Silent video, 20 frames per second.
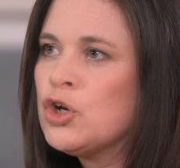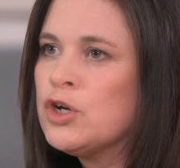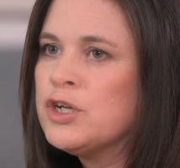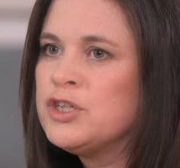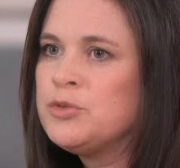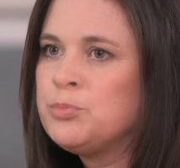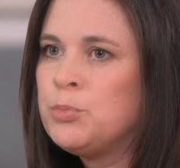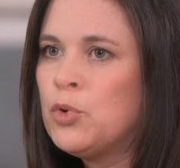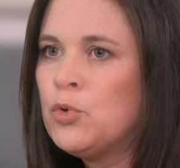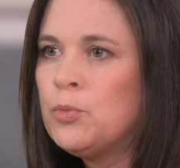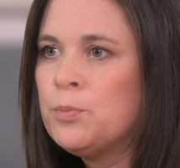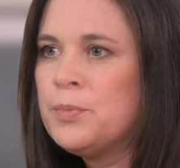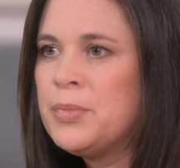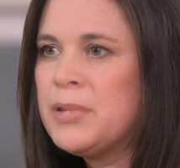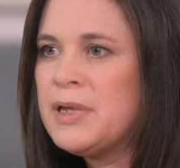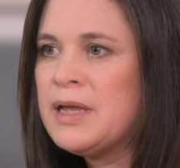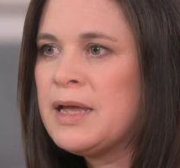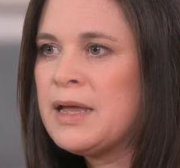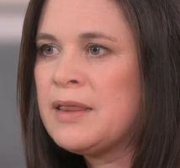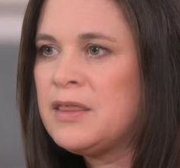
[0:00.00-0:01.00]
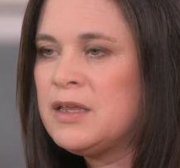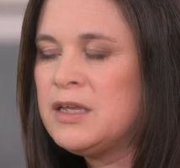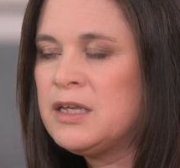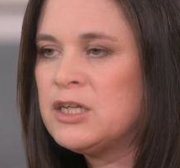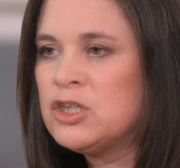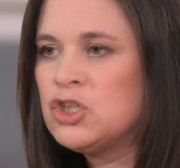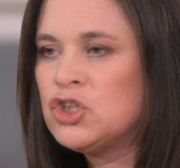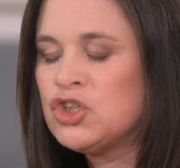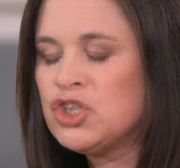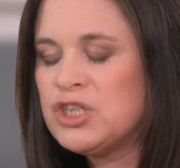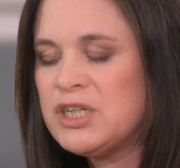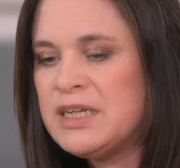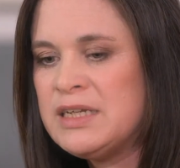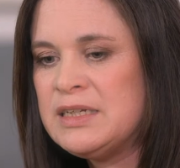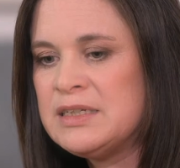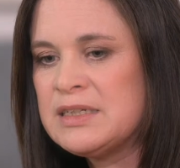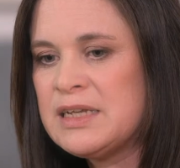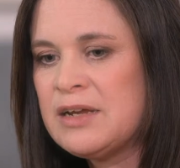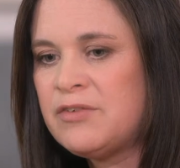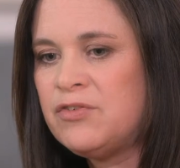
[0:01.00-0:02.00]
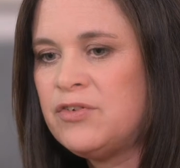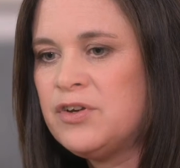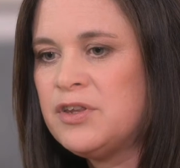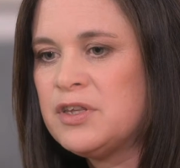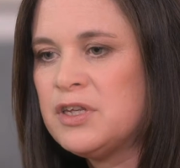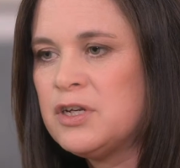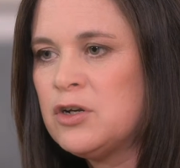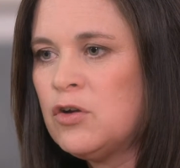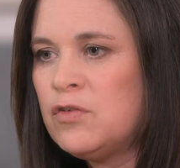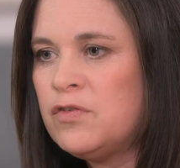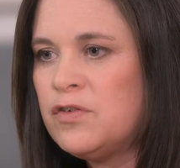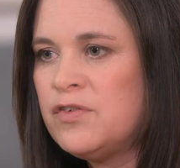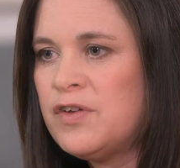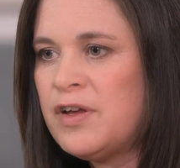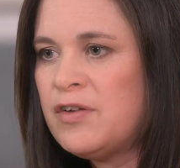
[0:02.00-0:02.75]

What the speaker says: got his pump, I think it just eased everything off of